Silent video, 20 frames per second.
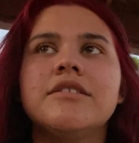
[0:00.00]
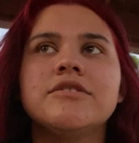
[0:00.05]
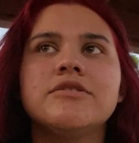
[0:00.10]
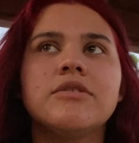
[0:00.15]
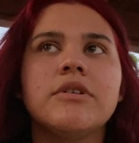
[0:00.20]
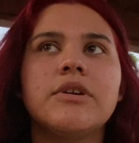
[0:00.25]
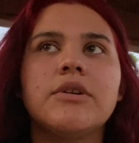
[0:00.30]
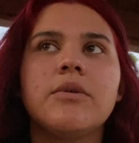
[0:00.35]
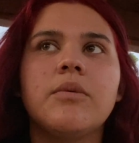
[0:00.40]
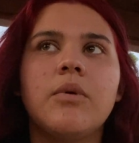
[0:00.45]

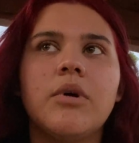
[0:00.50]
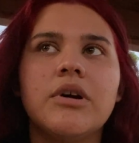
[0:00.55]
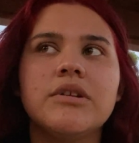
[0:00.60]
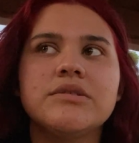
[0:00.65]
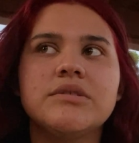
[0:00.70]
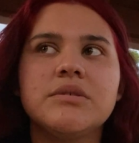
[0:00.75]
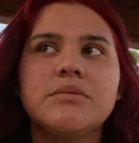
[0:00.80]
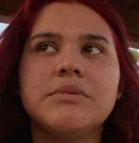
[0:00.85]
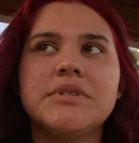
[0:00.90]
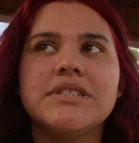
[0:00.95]
so I don't want
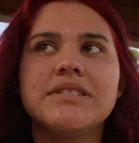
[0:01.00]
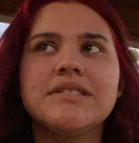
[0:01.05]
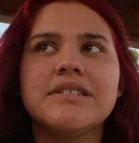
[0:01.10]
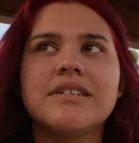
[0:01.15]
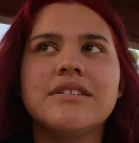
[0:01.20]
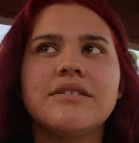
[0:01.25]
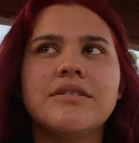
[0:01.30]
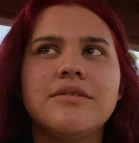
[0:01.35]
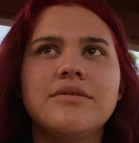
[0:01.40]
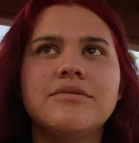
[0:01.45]
to, but it's
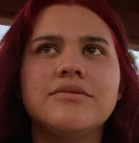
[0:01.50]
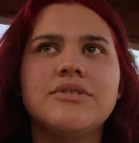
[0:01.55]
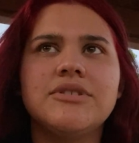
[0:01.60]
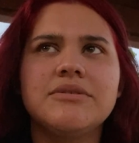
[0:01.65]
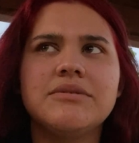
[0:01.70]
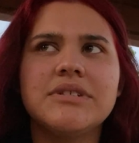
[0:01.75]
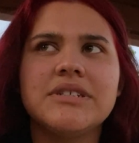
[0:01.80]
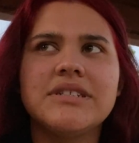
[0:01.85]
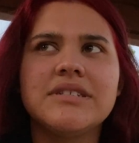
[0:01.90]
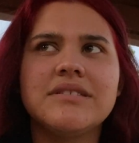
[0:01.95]
like, no,
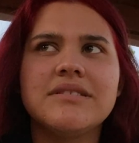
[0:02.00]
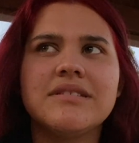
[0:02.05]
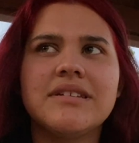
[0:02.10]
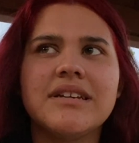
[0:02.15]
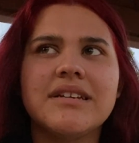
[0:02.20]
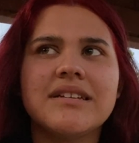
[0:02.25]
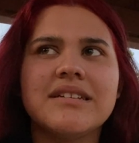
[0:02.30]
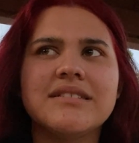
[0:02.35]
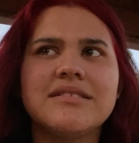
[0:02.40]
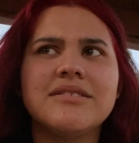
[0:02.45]
do it.
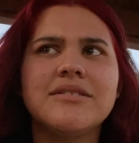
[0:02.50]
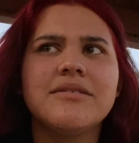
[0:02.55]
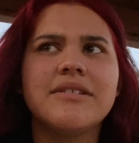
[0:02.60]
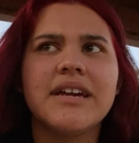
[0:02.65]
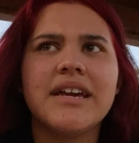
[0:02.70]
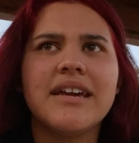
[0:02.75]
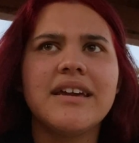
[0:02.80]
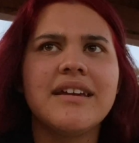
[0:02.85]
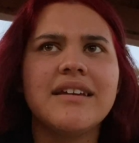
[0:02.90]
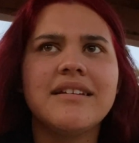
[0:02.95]
Like, it's
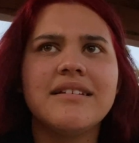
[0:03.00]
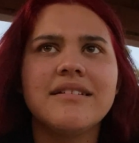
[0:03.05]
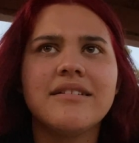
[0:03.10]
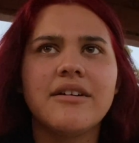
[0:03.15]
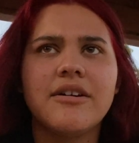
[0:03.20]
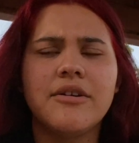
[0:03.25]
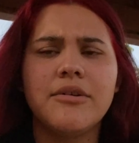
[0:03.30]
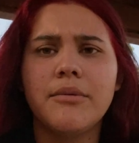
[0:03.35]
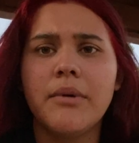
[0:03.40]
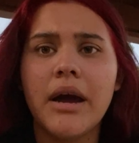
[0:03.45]
okay.
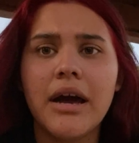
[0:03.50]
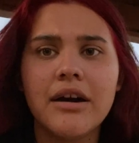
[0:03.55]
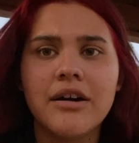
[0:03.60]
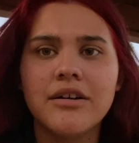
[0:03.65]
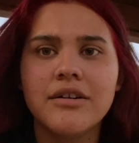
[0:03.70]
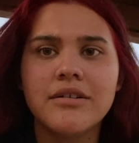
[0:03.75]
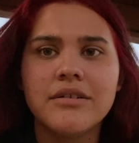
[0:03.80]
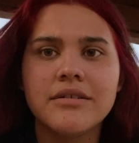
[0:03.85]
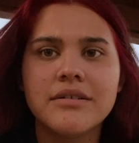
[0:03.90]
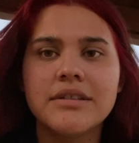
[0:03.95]
Oh
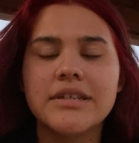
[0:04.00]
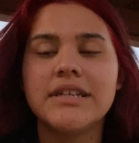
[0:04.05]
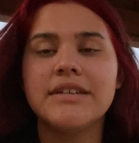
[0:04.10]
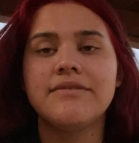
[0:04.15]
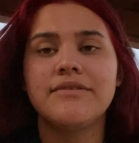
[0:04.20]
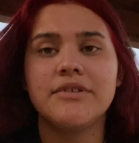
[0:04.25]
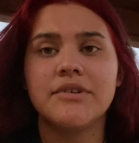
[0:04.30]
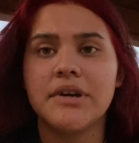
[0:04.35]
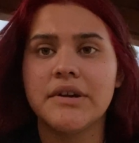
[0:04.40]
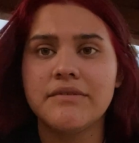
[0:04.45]
well,
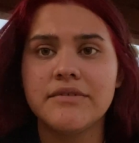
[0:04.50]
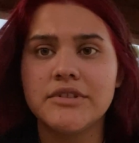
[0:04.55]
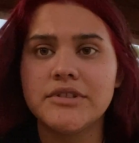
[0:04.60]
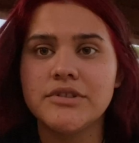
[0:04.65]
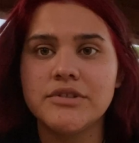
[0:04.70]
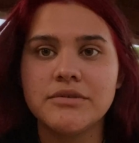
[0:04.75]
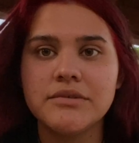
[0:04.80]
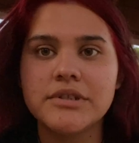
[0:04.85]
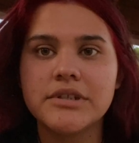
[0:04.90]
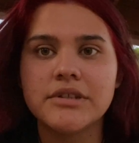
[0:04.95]
if you have to
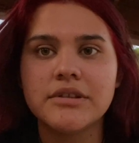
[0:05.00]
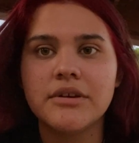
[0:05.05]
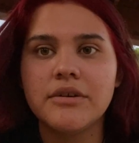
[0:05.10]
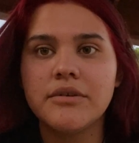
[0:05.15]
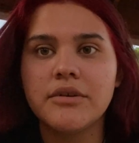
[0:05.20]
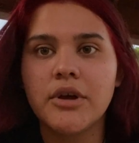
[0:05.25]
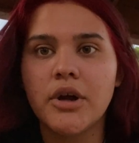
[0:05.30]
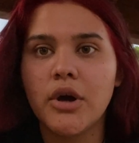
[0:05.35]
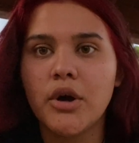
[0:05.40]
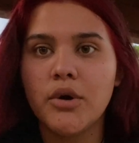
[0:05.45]
do it
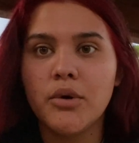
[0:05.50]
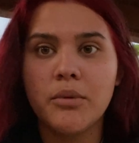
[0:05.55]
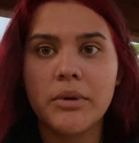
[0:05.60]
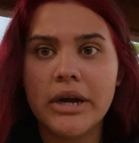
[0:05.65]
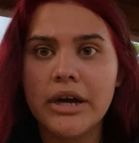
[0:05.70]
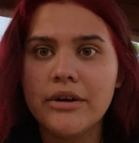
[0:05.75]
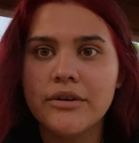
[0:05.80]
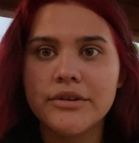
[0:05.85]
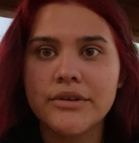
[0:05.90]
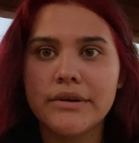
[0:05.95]
alone, oh
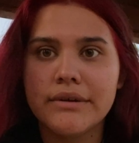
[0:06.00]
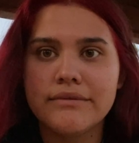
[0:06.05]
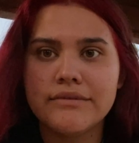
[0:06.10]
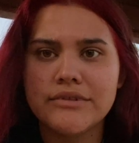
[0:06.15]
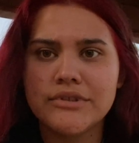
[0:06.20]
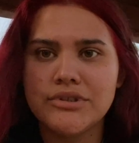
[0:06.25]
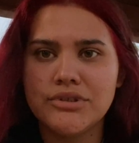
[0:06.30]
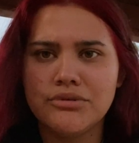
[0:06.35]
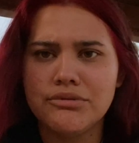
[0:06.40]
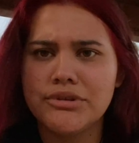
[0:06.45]
well, you have
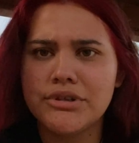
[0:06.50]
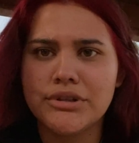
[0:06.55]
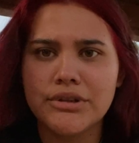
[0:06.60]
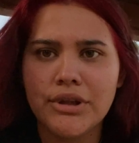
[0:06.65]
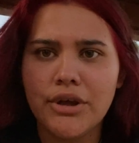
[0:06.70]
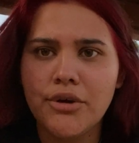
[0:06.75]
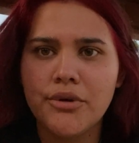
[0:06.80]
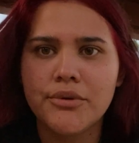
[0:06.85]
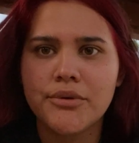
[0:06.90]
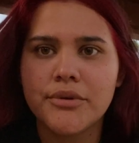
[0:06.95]
to do it
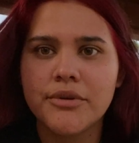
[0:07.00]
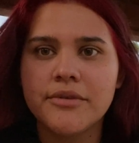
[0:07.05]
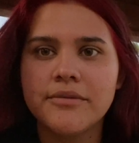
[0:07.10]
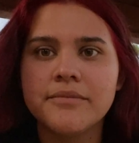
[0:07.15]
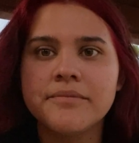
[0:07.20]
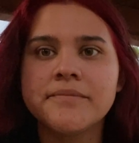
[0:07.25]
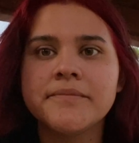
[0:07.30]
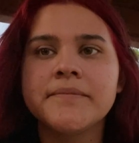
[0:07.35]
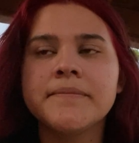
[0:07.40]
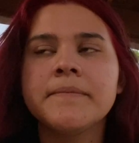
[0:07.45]
alone.
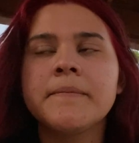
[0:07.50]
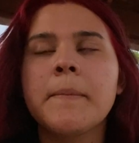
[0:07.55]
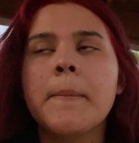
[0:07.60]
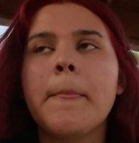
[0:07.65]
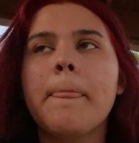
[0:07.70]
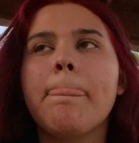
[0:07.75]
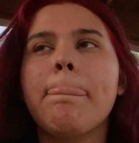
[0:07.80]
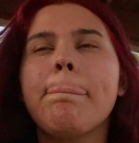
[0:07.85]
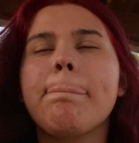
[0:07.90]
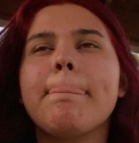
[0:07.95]

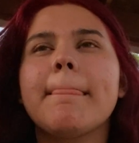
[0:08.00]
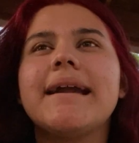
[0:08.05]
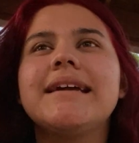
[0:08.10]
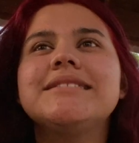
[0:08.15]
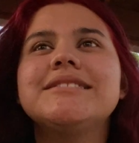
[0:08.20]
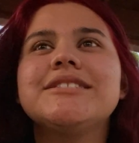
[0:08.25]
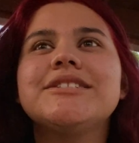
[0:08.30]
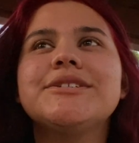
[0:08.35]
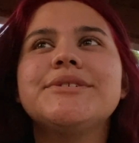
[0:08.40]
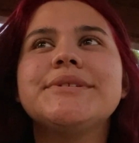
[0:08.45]

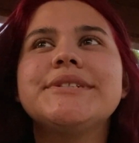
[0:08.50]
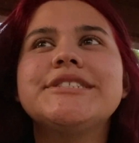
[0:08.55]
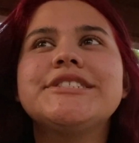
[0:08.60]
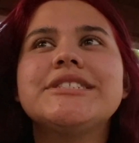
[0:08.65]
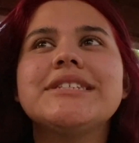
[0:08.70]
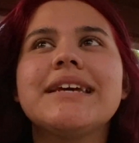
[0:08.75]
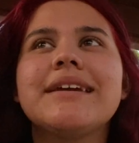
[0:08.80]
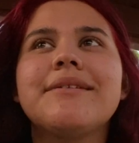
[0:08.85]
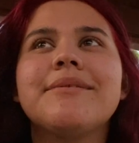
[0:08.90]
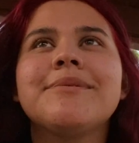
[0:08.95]
And so it's
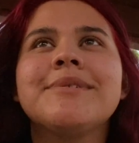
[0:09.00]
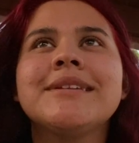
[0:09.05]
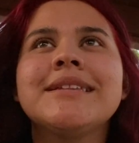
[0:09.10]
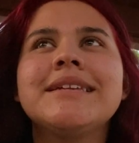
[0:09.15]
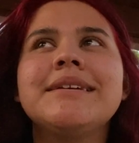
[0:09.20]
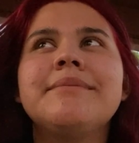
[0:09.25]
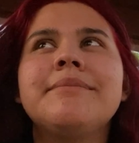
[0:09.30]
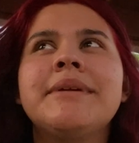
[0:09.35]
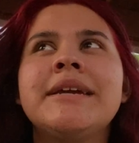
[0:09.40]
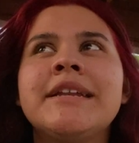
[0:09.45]
like
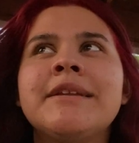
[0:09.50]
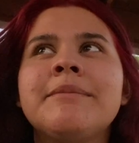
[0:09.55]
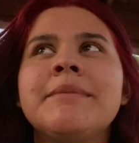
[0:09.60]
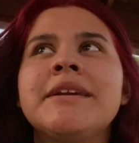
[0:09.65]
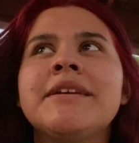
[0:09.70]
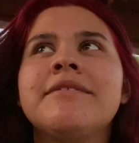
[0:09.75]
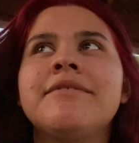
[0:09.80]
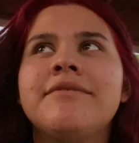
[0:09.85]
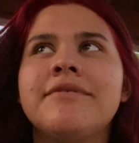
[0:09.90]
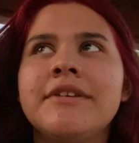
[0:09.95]
really made
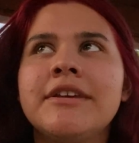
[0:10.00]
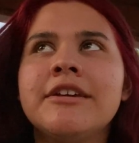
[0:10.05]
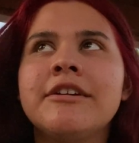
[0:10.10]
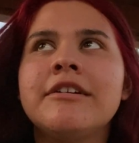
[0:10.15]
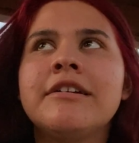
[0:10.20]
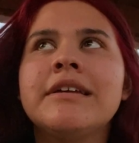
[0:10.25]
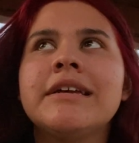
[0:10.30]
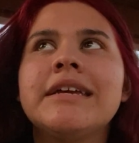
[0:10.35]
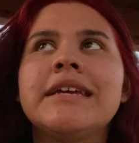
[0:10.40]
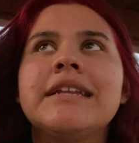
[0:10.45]
me
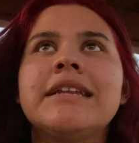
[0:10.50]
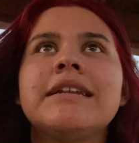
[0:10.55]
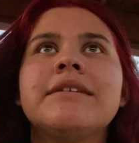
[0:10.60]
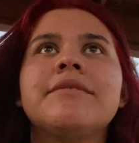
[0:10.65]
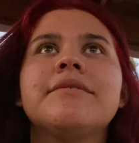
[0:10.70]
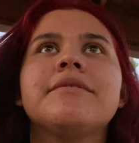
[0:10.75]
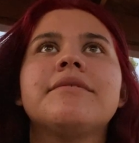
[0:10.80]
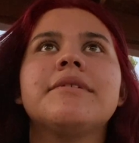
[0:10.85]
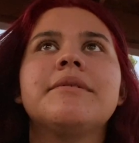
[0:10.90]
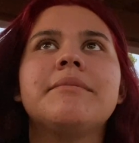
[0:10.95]
feel and
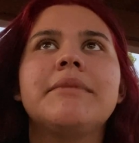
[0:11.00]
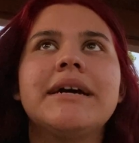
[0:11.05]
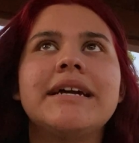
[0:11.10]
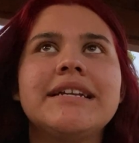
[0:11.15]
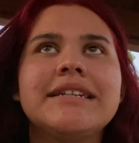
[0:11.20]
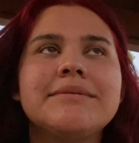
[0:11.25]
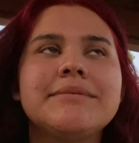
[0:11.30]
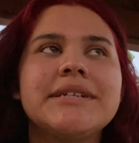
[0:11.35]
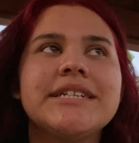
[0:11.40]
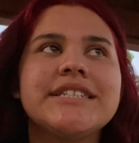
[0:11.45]

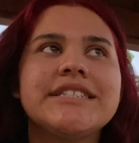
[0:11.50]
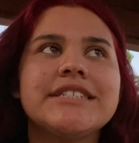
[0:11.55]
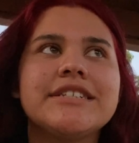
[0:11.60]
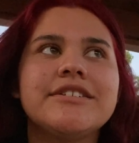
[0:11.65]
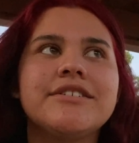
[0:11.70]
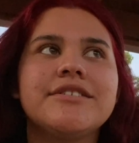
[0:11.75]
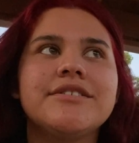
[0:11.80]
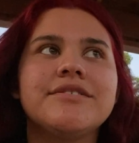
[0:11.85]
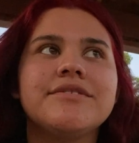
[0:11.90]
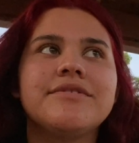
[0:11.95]
remind
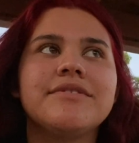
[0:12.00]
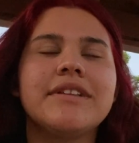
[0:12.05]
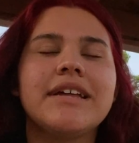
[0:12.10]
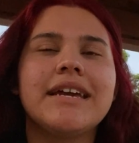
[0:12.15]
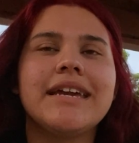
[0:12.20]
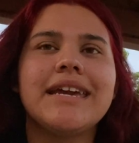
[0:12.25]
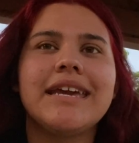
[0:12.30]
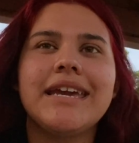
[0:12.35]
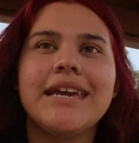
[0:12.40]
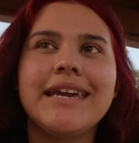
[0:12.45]
myself,
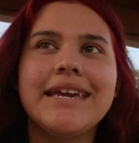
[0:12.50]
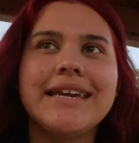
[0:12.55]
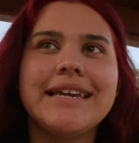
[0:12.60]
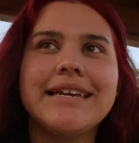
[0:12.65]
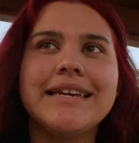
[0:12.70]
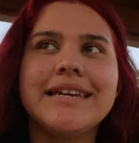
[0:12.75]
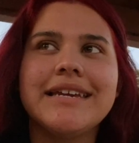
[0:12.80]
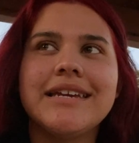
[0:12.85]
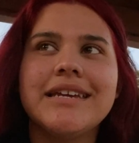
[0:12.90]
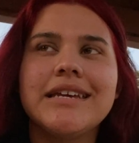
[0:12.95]
like,
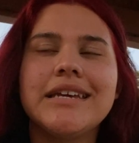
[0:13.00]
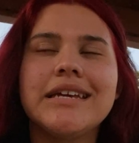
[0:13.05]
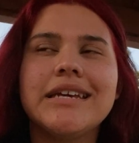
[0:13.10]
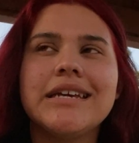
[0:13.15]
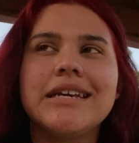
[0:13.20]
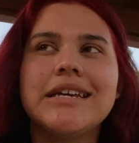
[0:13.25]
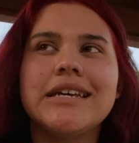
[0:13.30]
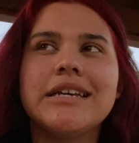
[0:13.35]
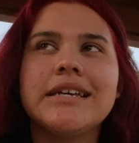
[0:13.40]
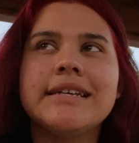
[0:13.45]
hey,
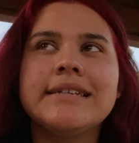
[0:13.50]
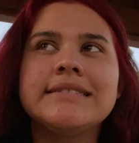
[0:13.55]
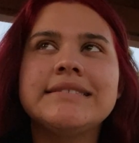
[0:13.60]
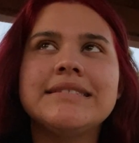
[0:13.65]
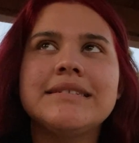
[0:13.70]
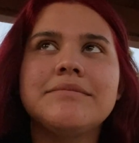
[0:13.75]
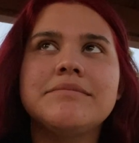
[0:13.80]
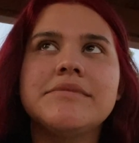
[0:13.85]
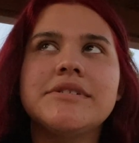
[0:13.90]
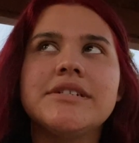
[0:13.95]

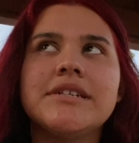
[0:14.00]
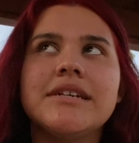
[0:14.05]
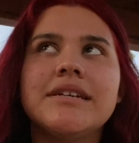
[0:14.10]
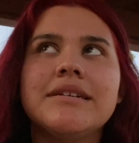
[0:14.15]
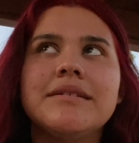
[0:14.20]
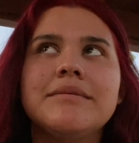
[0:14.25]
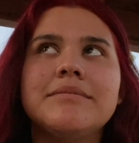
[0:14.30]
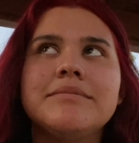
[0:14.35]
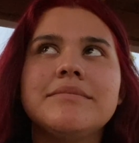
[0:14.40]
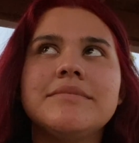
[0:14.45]

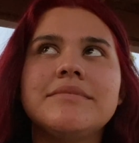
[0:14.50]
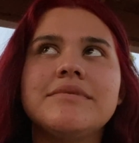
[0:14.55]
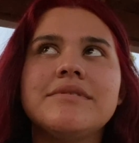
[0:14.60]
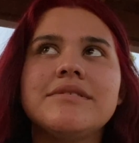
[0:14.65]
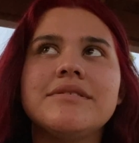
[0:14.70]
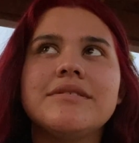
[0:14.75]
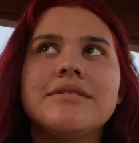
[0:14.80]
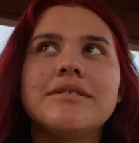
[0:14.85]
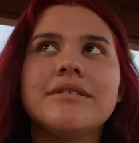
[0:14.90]
sometimes